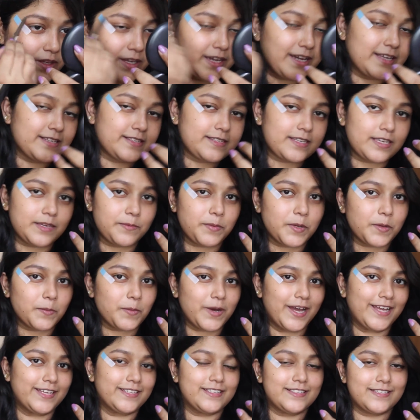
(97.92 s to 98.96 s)
Guys, keep in
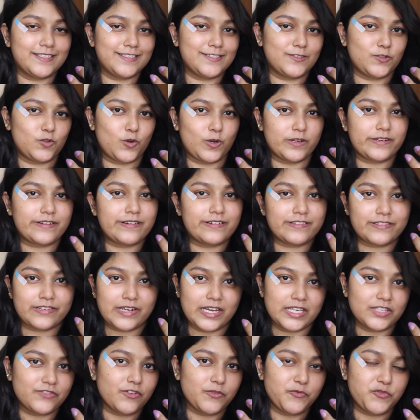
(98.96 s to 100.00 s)
mind this is not a
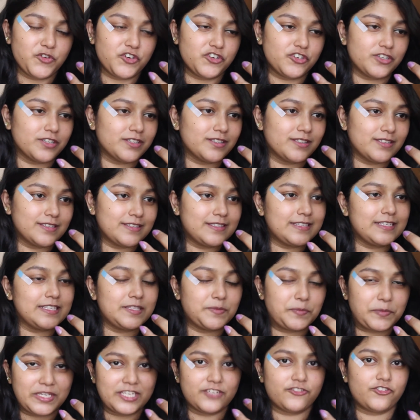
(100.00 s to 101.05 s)
transformation. This
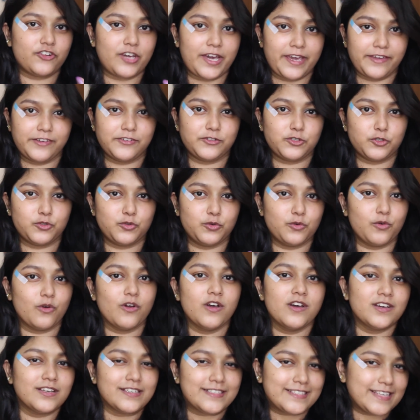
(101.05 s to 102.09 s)
is me trying to
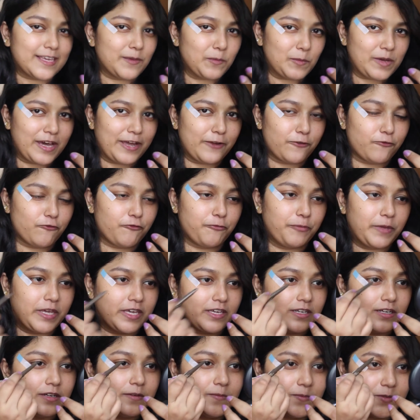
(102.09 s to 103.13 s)
same kind of
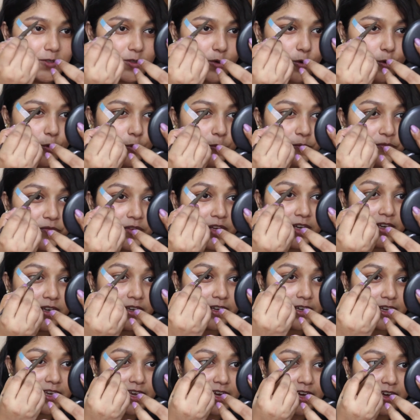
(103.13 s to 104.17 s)
makeup. So
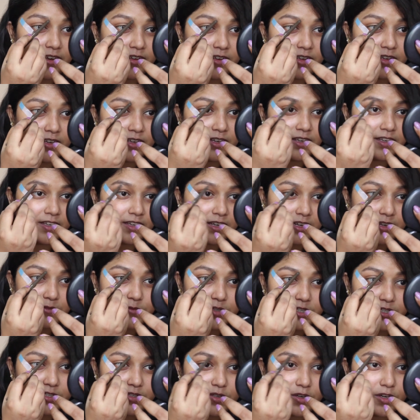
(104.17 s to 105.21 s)
yeah, I'm
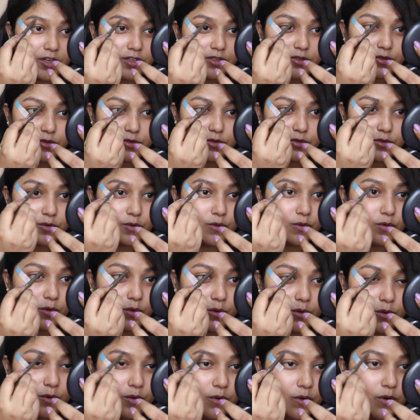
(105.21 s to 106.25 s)
just going to do
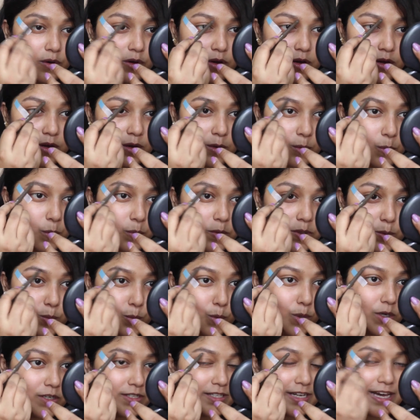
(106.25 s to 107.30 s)
with
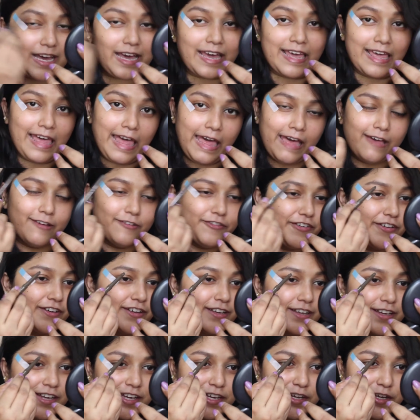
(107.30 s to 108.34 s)
what I
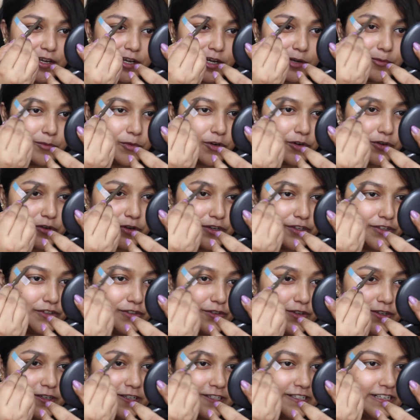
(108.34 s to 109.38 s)
have, not going to
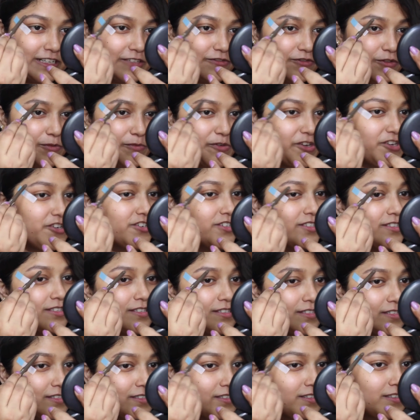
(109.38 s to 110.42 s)
do any
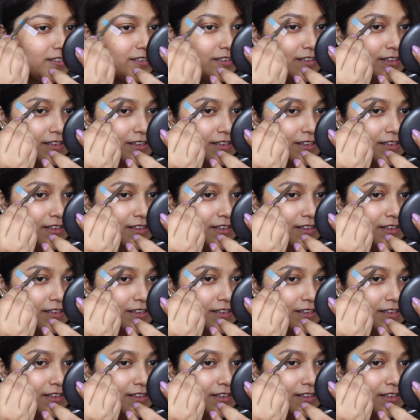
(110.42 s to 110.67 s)
transformations.